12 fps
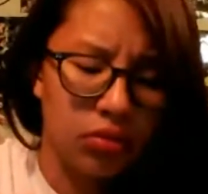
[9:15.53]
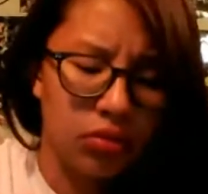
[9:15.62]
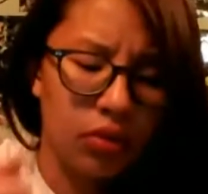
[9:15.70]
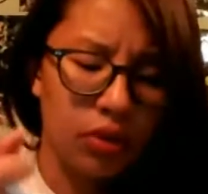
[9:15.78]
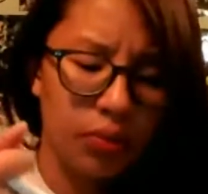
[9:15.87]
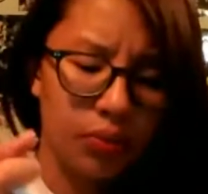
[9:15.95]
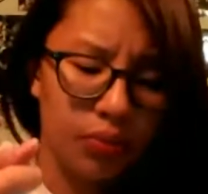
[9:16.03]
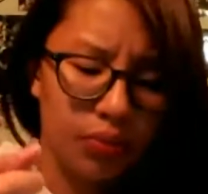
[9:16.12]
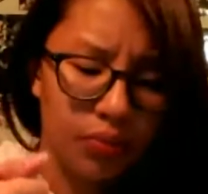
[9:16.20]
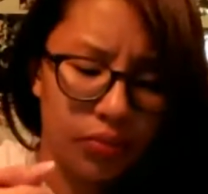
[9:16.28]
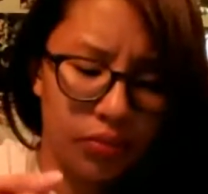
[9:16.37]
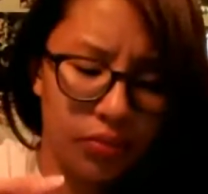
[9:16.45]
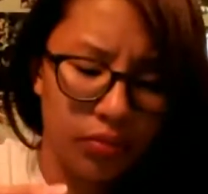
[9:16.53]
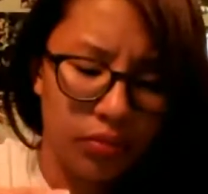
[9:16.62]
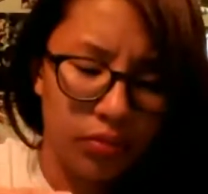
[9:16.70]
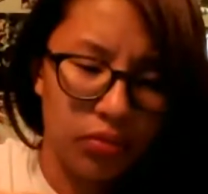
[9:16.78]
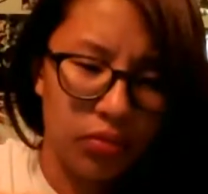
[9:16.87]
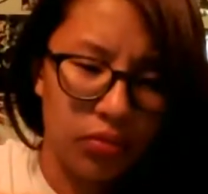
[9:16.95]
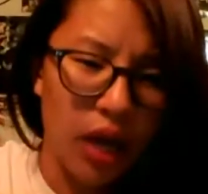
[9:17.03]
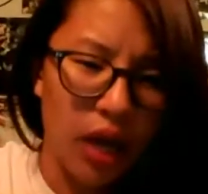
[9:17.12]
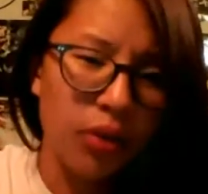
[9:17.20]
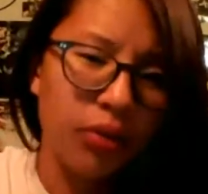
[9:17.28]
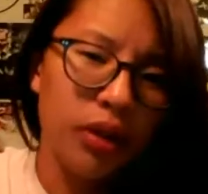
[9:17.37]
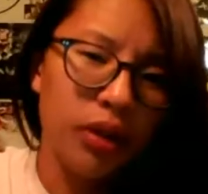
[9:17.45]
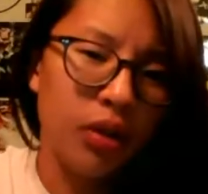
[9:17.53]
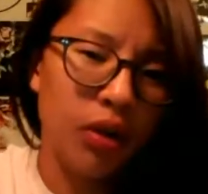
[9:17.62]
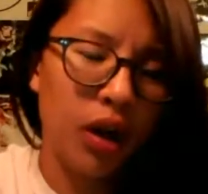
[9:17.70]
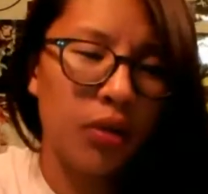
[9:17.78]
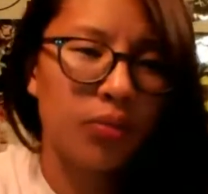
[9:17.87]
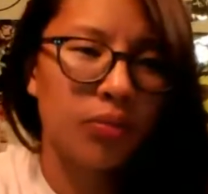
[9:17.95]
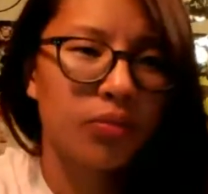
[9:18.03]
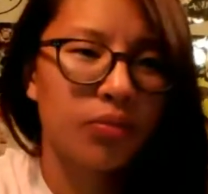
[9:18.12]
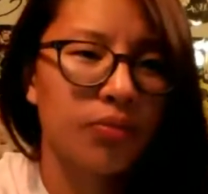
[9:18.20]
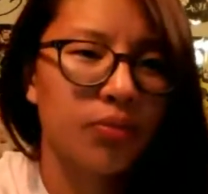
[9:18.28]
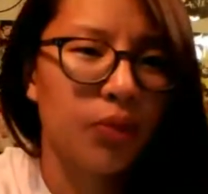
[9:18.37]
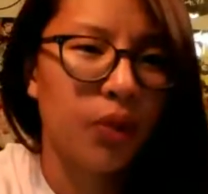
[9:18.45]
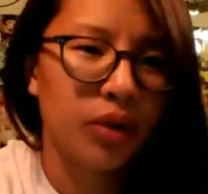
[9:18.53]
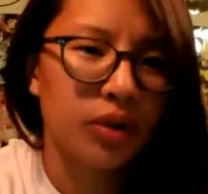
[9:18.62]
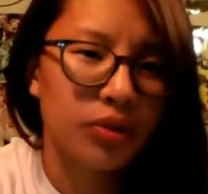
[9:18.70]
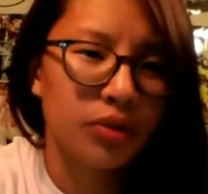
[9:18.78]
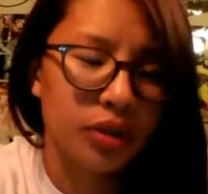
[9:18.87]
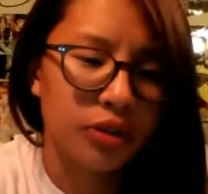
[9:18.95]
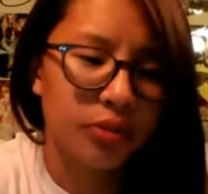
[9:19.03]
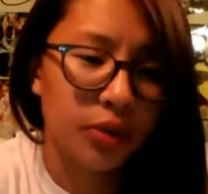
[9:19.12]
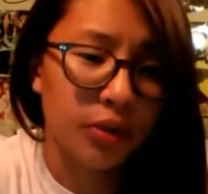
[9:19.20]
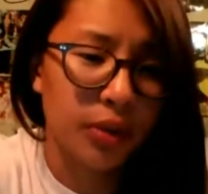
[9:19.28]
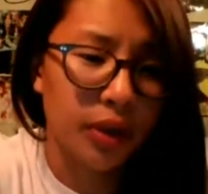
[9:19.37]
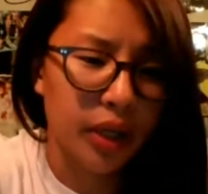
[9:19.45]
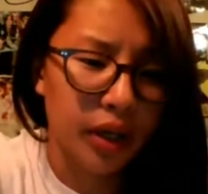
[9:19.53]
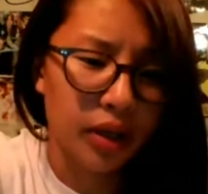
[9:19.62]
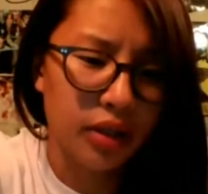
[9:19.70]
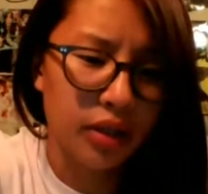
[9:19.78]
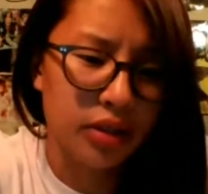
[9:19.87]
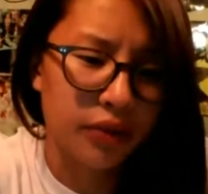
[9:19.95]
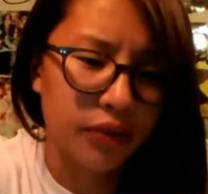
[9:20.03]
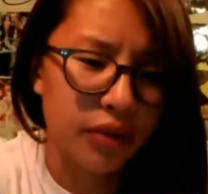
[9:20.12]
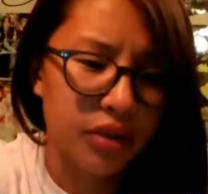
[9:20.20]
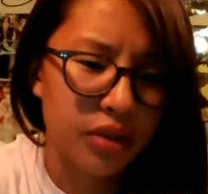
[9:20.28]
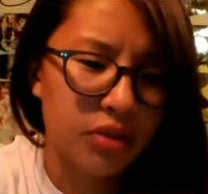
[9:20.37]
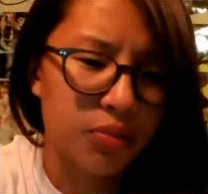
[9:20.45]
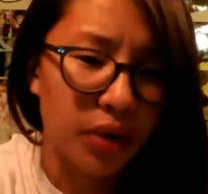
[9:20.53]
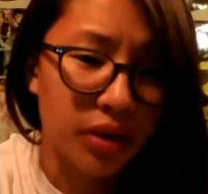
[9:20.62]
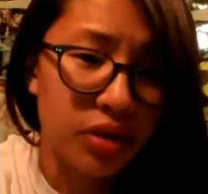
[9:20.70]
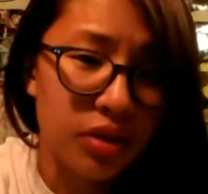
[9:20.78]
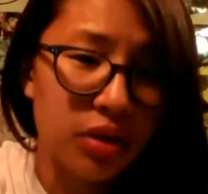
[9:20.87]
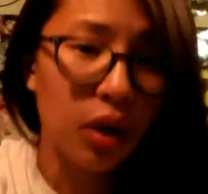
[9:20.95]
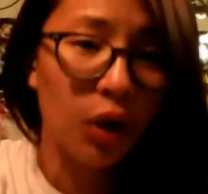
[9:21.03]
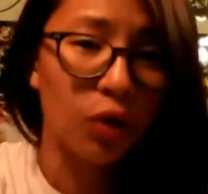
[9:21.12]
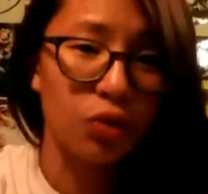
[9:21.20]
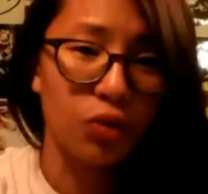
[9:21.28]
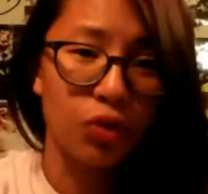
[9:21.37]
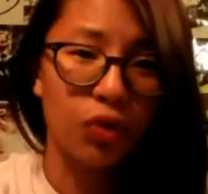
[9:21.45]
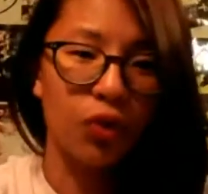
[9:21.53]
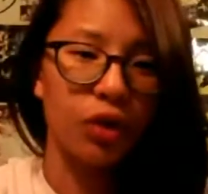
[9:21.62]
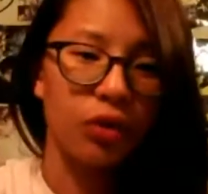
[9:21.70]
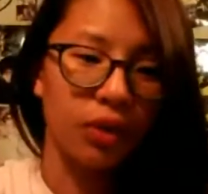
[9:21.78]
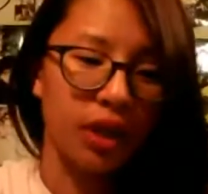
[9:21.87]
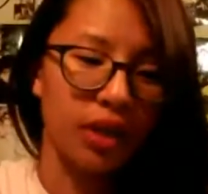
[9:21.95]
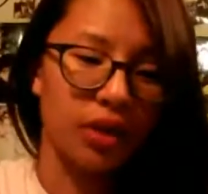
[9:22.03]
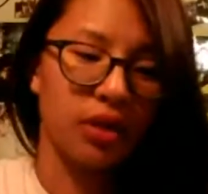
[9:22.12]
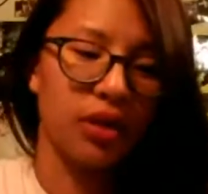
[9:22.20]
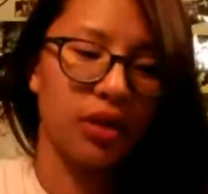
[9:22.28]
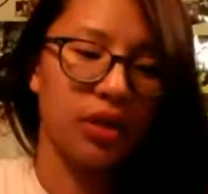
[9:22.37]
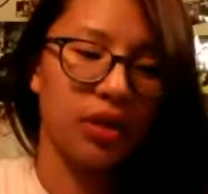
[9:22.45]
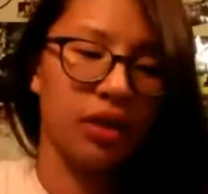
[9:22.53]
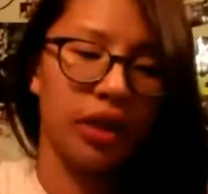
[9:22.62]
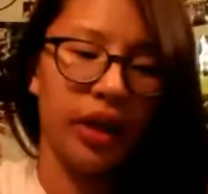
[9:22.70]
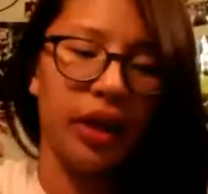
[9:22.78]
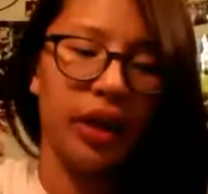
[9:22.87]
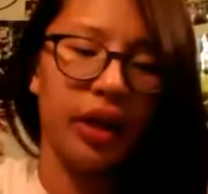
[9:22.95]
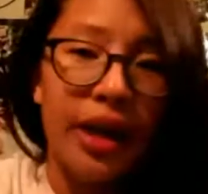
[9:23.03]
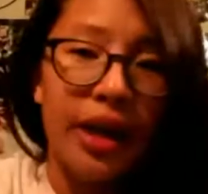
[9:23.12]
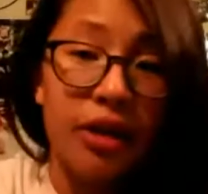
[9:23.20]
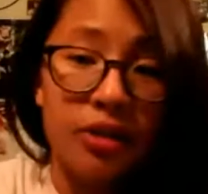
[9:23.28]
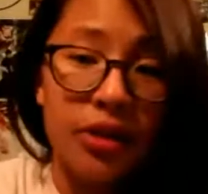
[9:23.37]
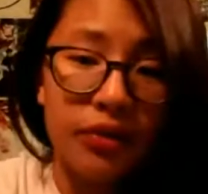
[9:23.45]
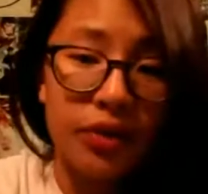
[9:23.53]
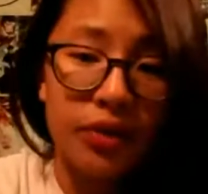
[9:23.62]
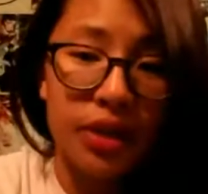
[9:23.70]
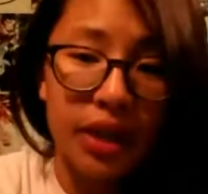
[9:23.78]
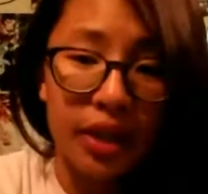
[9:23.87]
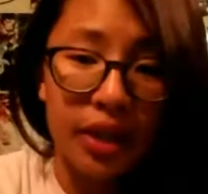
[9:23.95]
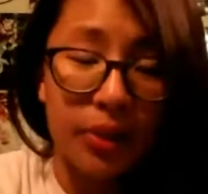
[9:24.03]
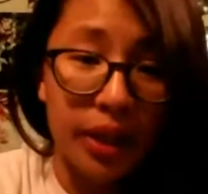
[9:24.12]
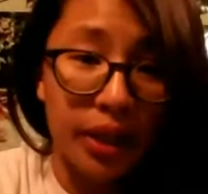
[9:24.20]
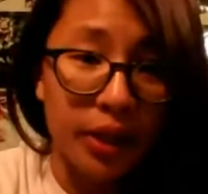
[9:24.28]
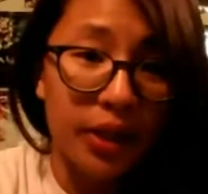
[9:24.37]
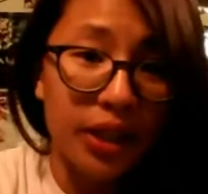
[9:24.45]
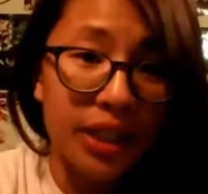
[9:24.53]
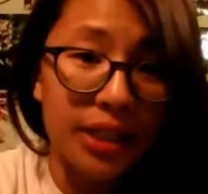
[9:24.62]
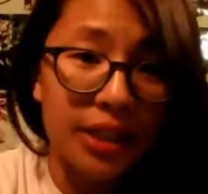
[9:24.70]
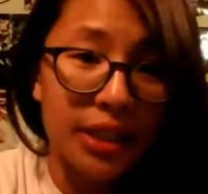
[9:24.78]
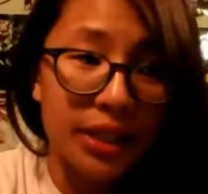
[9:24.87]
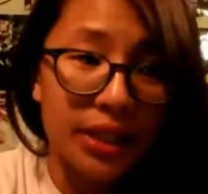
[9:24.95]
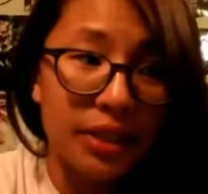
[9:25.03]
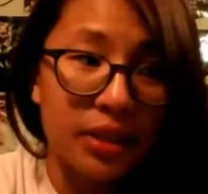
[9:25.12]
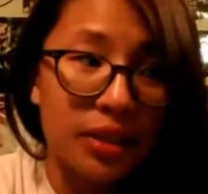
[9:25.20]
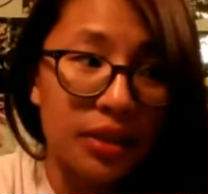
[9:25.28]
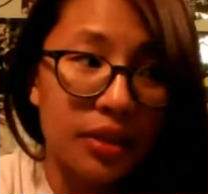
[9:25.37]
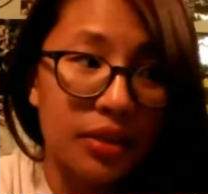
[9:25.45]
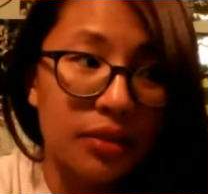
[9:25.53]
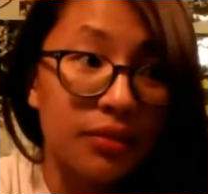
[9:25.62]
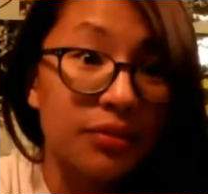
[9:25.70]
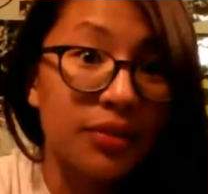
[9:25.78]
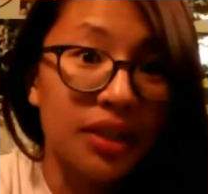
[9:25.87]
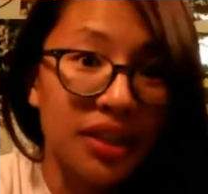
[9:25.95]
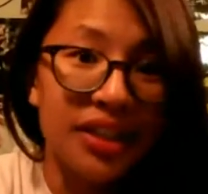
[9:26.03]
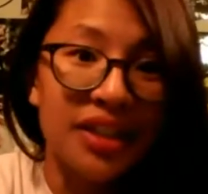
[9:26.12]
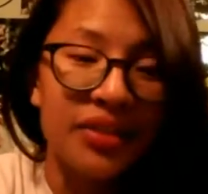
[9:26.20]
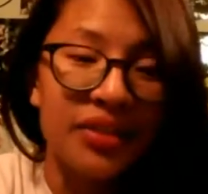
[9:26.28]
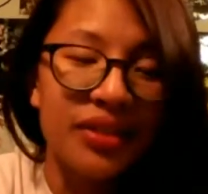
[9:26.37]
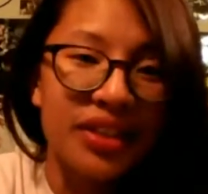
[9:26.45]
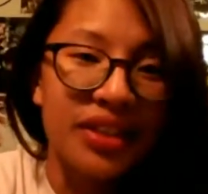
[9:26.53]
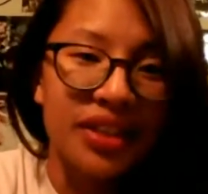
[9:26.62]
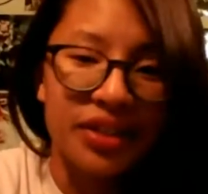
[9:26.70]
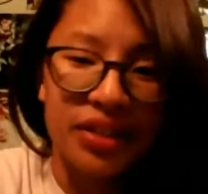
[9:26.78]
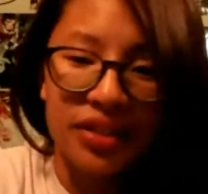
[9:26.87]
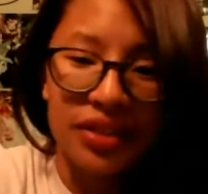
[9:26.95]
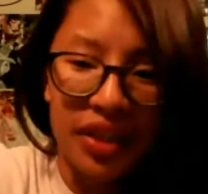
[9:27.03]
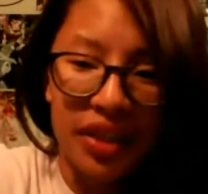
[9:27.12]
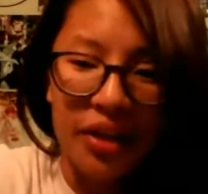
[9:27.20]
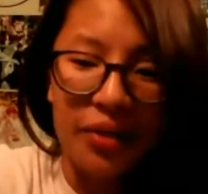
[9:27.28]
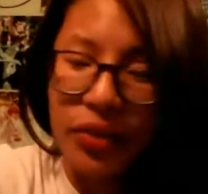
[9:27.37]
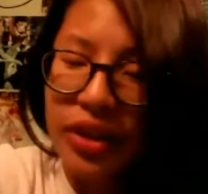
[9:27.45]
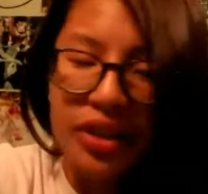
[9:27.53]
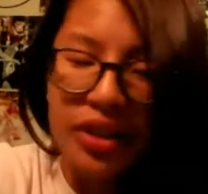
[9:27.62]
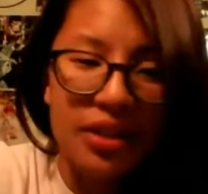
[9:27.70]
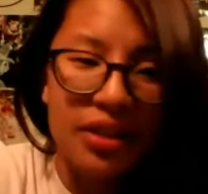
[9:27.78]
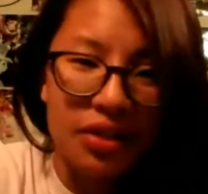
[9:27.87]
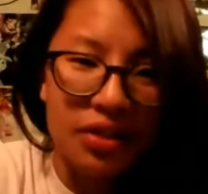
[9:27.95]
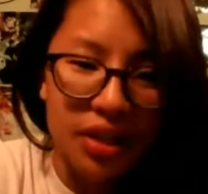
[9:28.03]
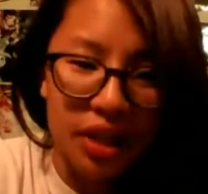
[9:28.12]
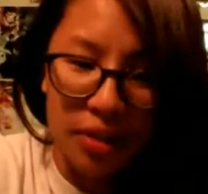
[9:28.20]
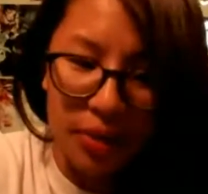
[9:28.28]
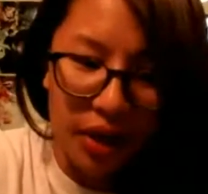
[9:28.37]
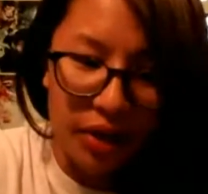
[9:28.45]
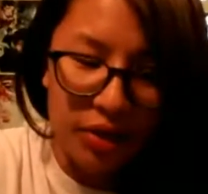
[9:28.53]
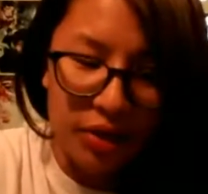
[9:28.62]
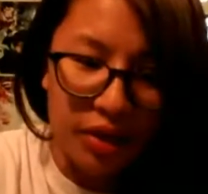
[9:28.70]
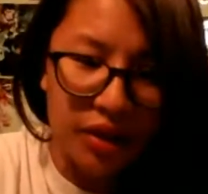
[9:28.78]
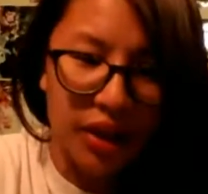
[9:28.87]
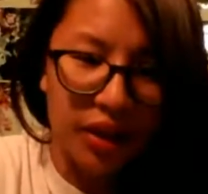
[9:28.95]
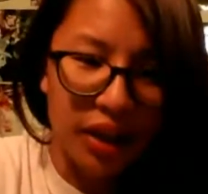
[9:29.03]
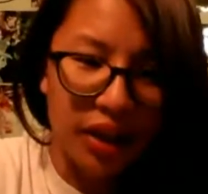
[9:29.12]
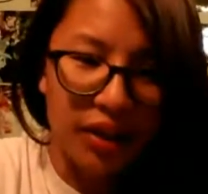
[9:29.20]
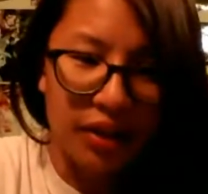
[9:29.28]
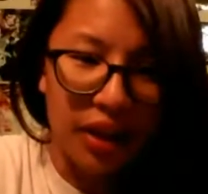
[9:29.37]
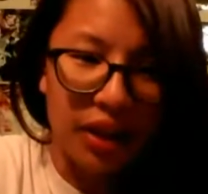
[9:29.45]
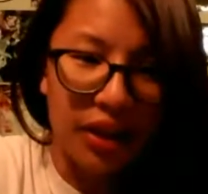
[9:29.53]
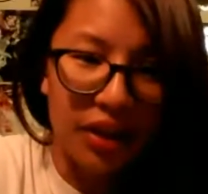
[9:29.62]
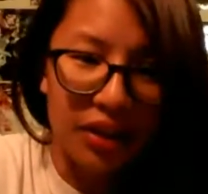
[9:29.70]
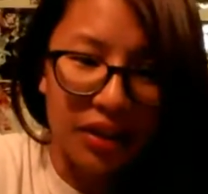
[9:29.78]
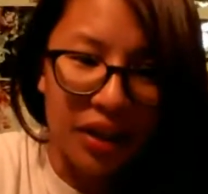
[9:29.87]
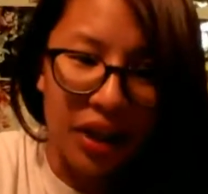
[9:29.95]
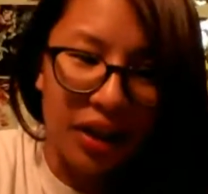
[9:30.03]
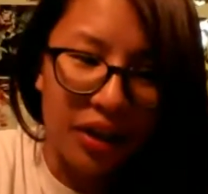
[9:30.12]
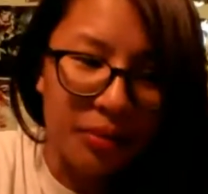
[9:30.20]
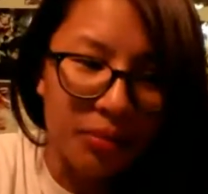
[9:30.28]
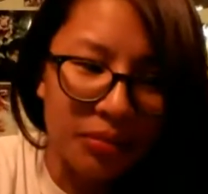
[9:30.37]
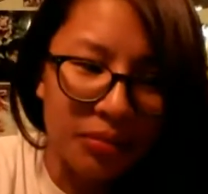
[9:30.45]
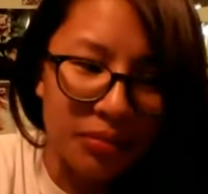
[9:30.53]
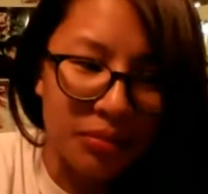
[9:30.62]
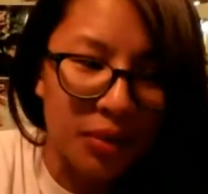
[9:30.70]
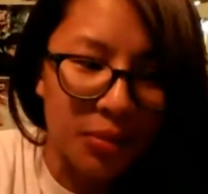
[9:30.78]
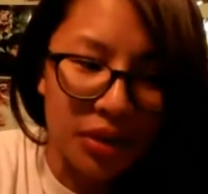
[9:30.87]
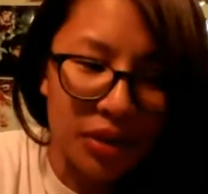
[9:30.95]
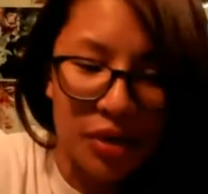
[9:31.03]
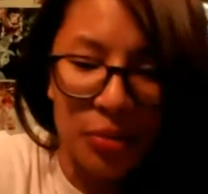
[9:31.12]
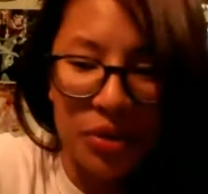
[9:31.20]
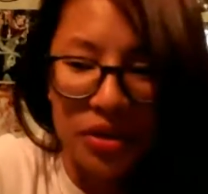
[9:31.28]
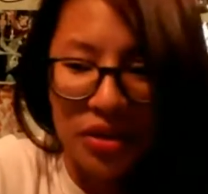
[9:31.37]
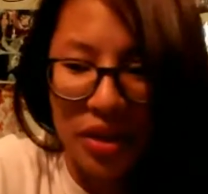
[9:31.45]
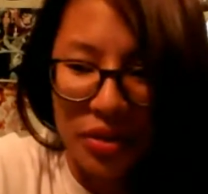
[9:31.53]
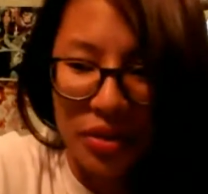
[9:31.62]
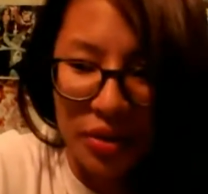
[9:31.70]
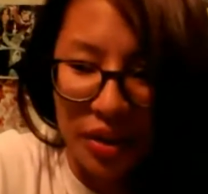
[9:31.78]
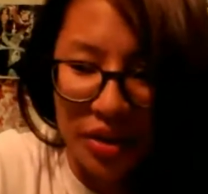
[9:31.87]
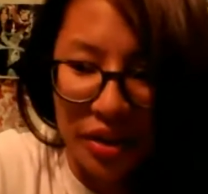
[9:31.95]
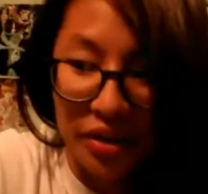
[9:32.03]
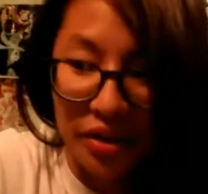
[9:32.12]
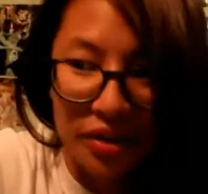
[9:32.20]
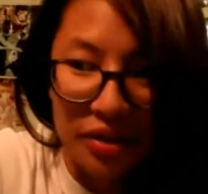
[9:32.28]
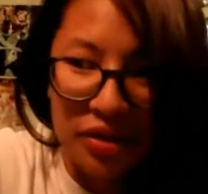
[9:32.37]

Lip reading: Well, I don't really know how more to really explain about it, except for it's just basically used for location. Like, especially if you're taking like a beginner class, it's really easy to understand. I mean, I understood it like that, and I'm a pretty slow person. I'll tell you guys that.